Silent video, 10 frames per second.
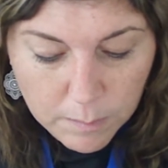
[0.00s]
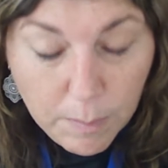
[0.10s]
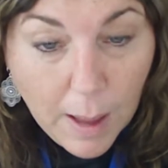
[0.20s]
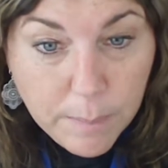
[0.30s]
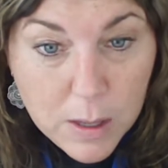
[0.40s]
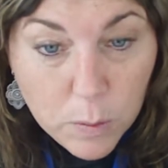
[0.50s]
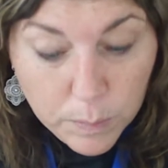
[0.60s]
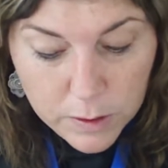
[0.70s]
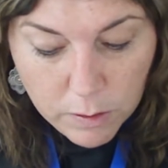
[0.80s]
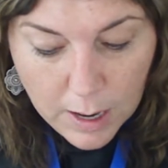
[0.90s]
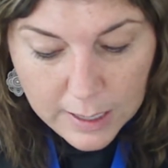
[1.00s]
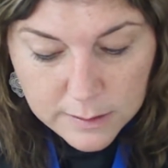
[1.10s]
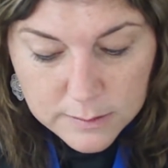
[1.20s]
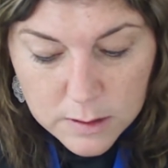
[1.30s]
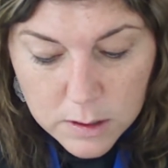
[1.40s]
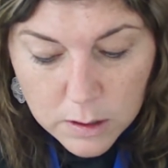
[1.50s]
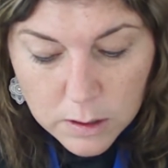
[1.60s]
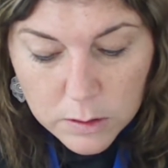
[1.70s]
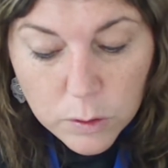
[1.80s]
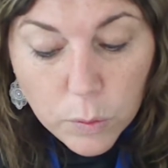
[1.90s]
Poppy opened her eyes.
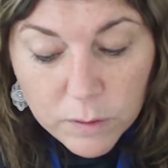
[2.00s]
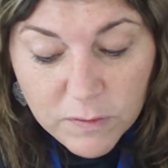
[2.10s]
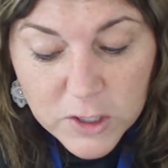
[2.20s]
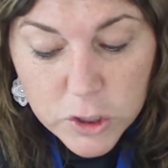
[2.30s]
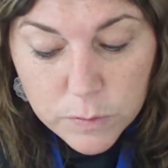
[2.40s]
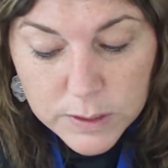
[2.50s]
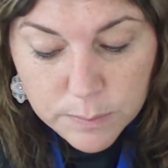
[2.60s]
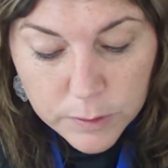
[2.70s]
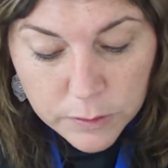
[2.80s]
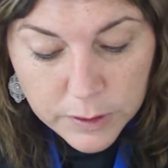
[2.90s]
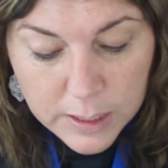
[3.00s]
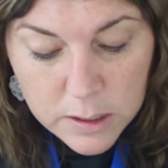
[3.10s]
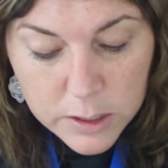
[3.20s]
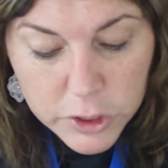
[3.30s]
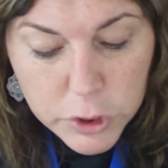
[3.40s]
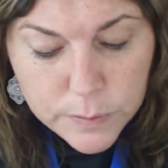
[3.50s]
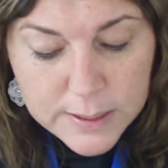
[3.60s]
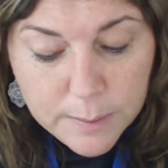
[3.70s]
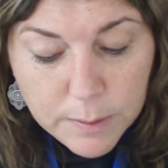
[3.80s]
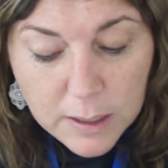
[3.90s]
Though her vision was blurry, she was
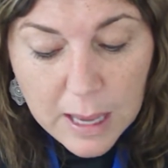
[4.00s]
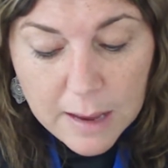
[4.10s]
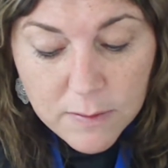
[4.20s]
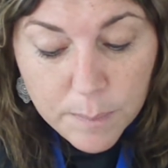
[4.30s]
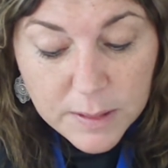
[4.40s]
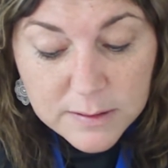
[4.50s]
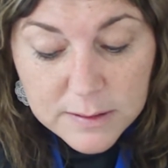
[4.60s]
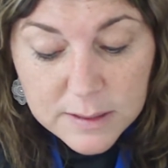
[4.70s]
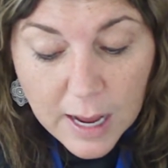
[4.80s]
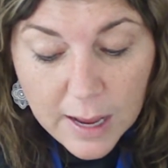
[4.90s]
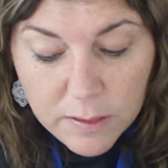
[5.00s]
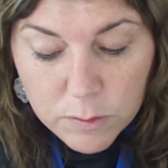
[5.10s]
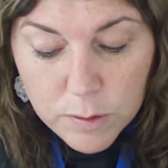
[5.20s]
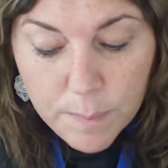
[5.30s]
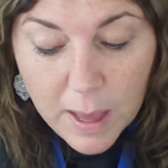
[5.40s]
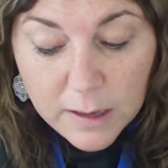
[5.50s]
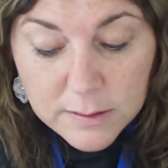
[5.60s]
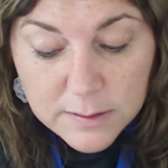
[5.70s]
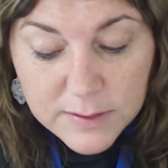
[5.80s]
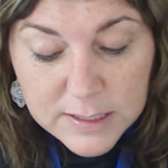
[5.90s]
able to gaze up at the sky through the
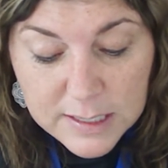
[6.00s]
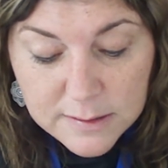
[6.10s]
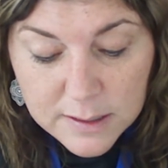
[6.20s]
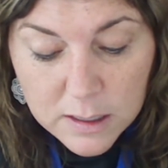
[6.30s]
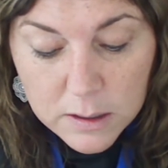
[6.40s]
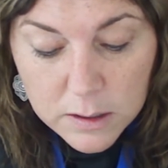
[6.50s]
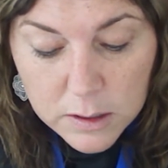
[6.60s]
petals of a daisy.